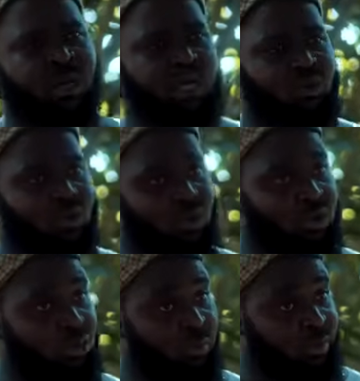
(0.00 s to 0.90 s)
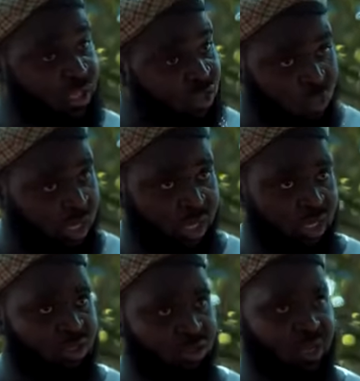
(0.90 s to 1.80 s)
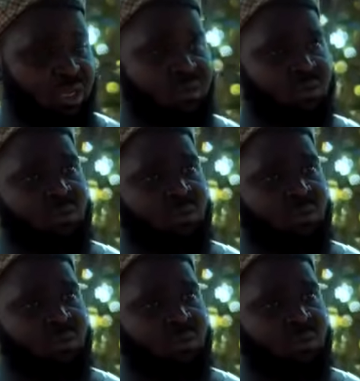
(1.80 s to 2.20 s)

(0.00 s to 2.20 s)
Adugo, you could be this wicked to me.